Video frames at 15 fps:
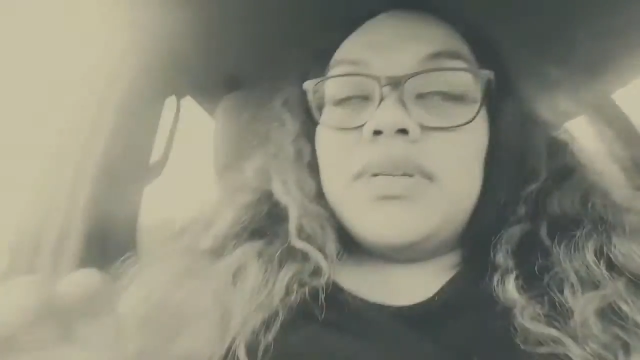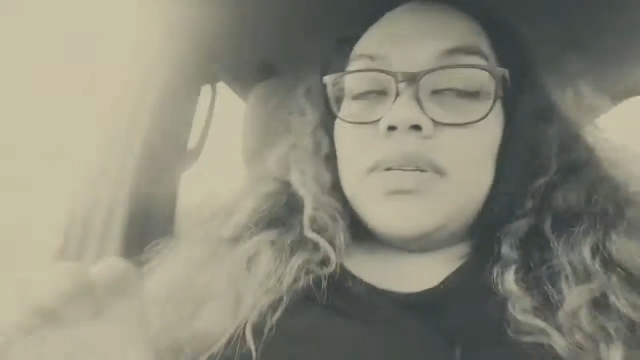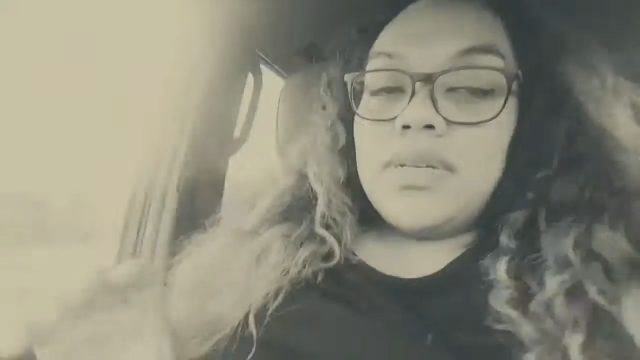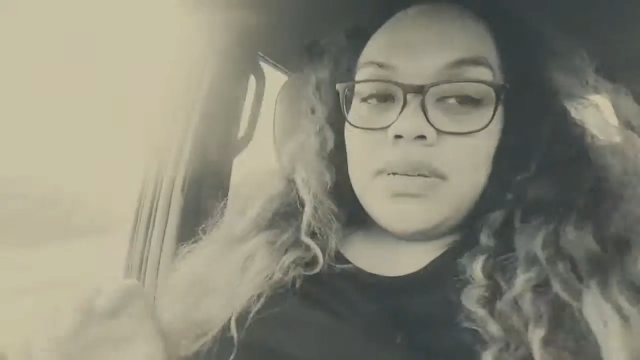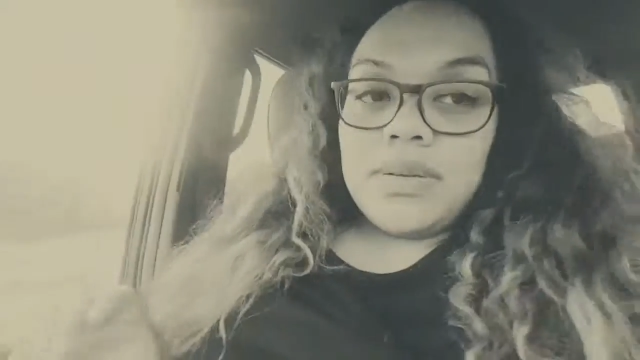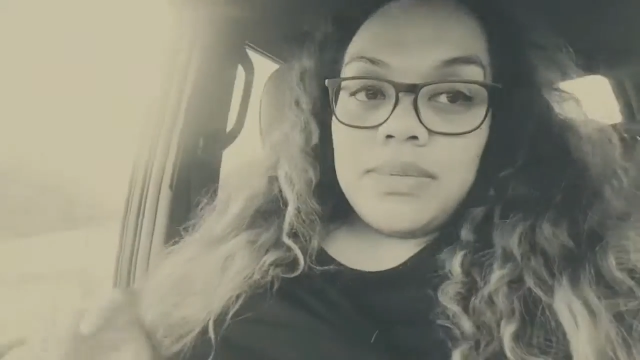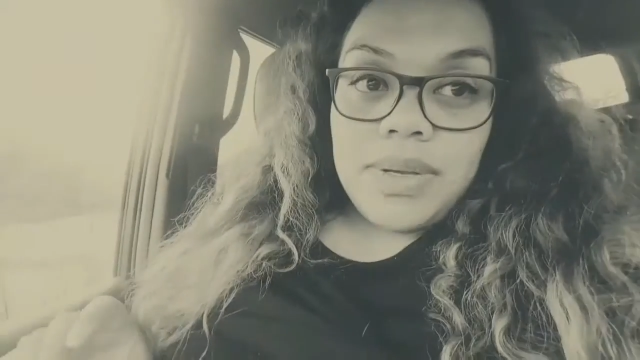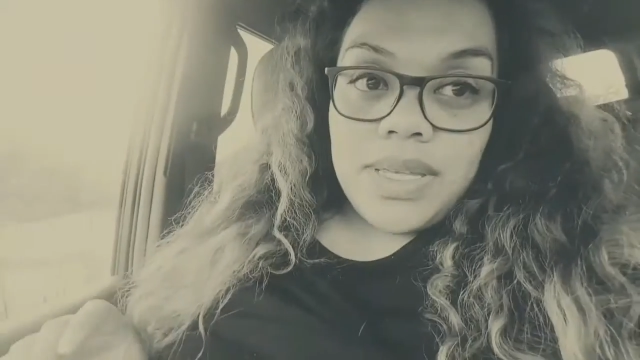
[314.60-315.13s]

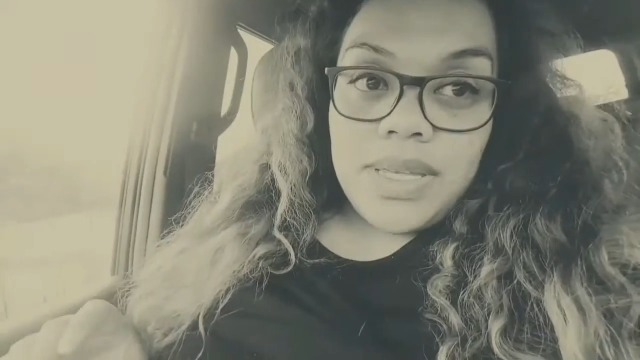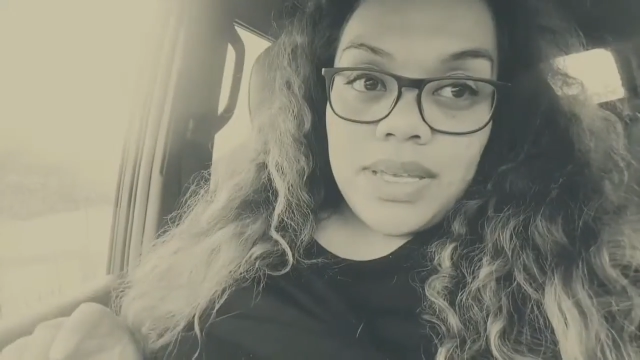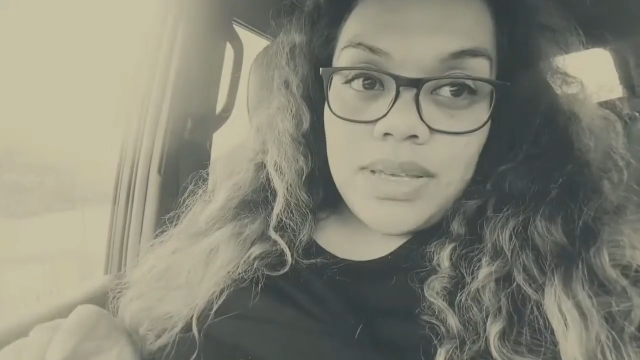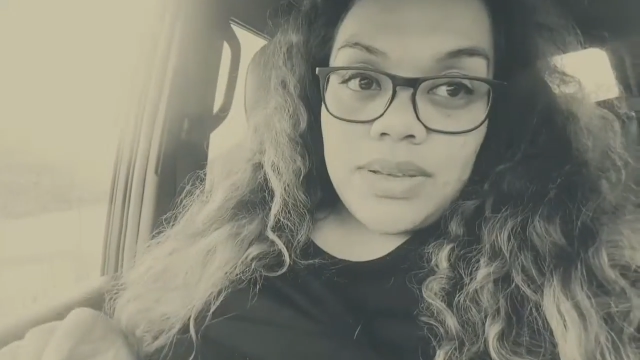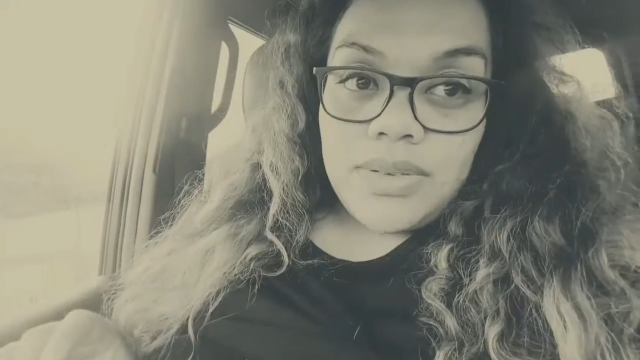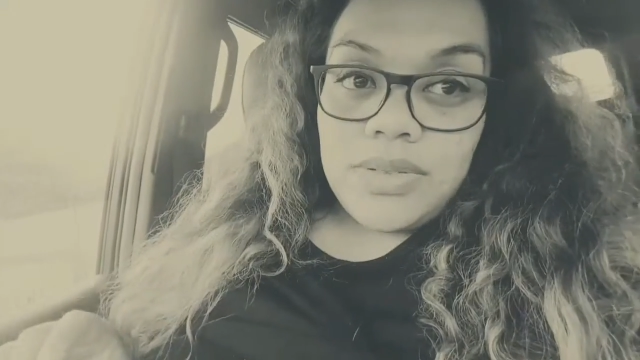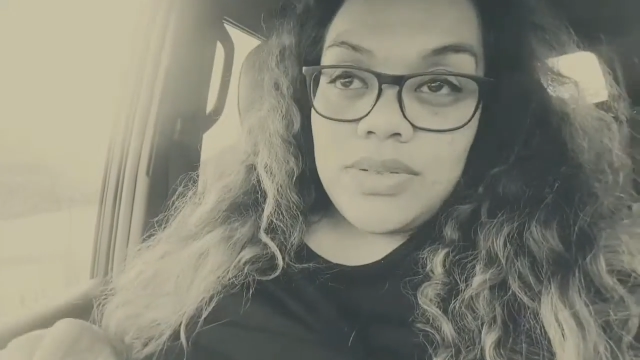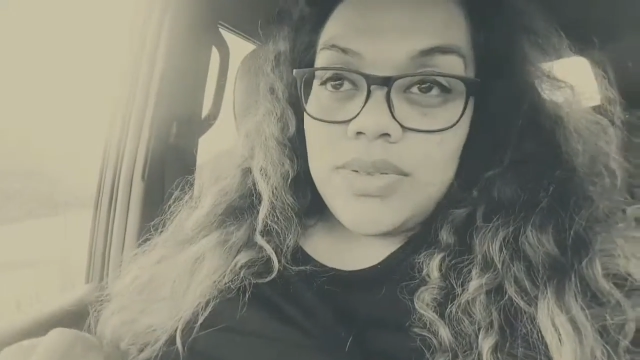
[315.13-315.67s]
But yeah, it
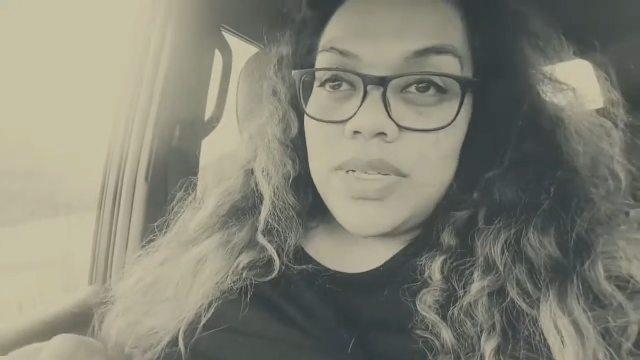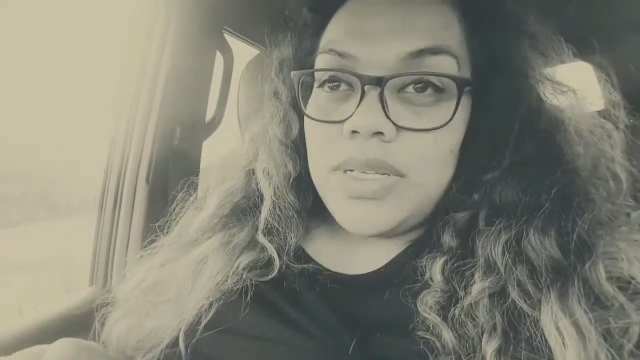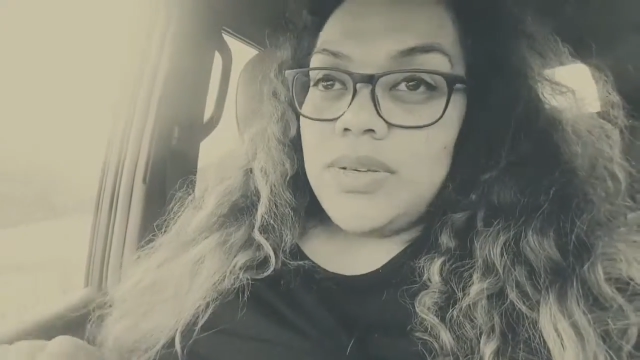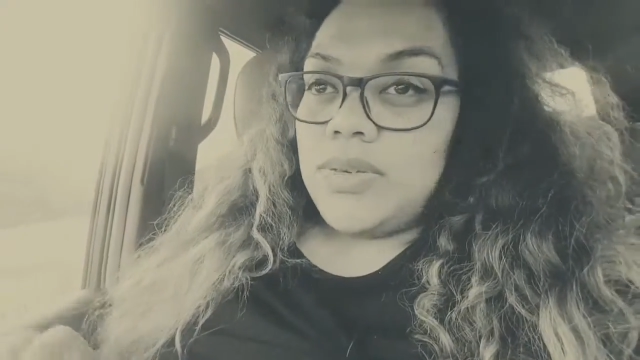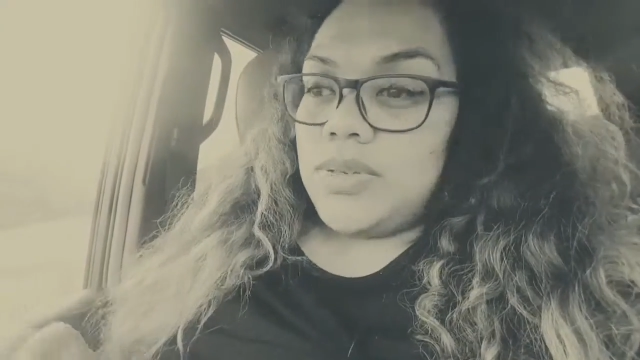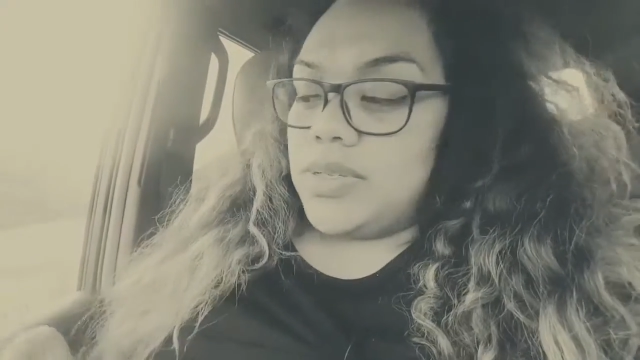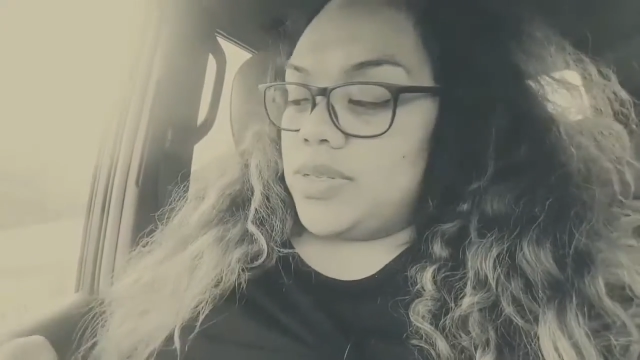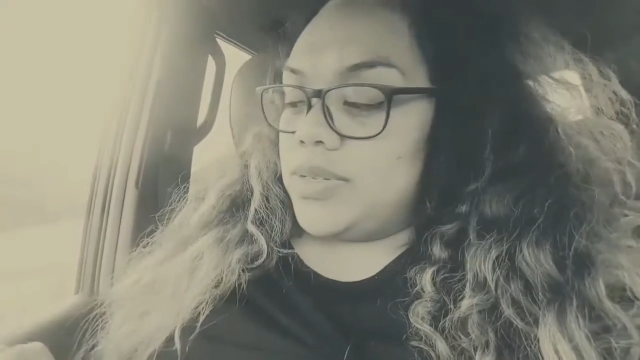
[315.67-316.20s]
was really
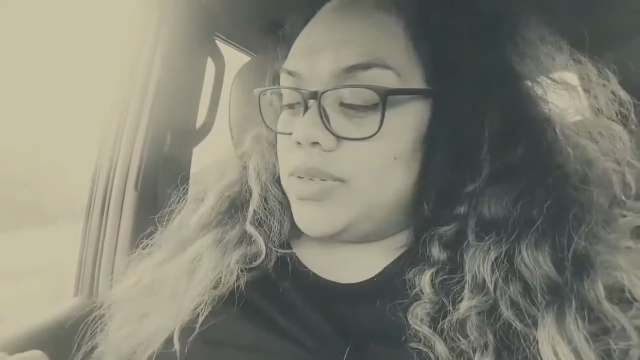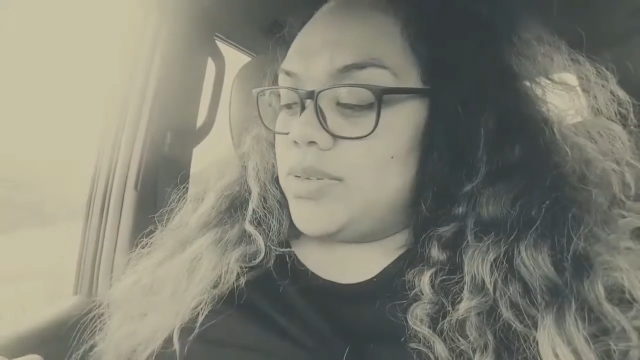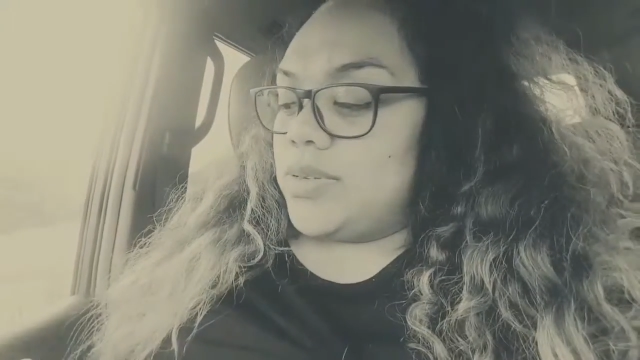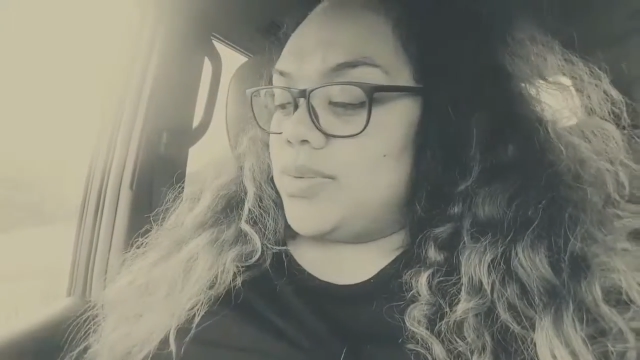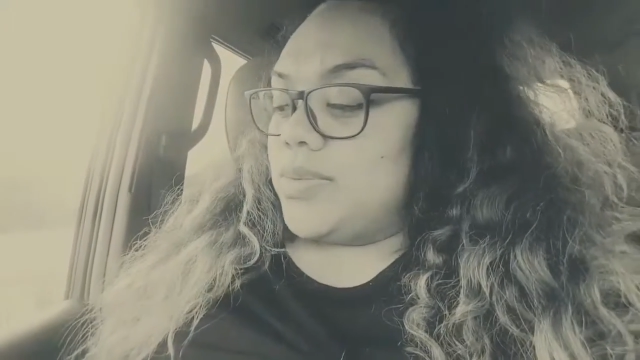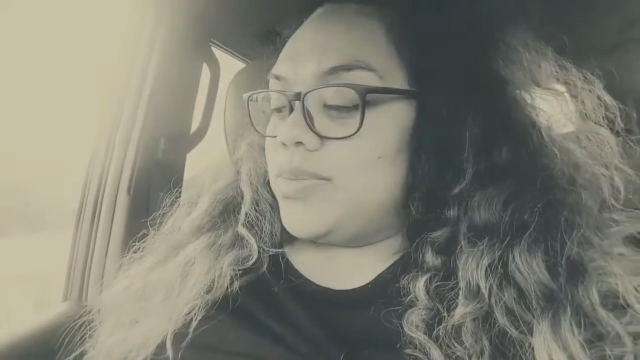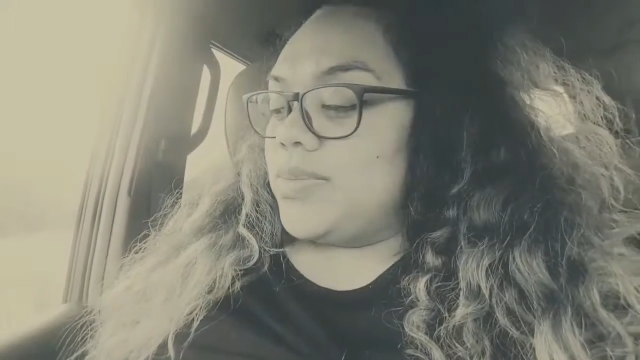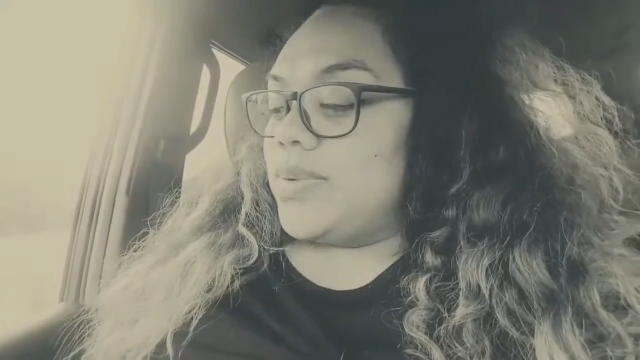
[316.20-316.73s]

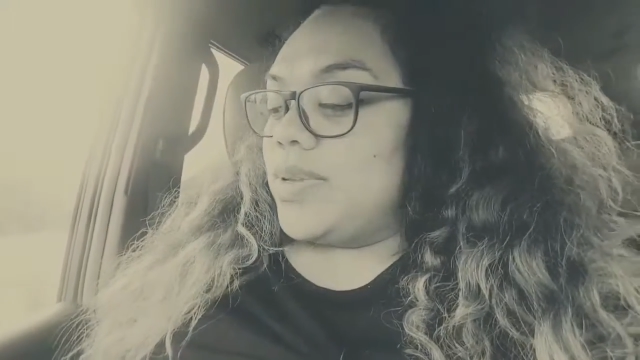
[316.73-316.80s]
awesome.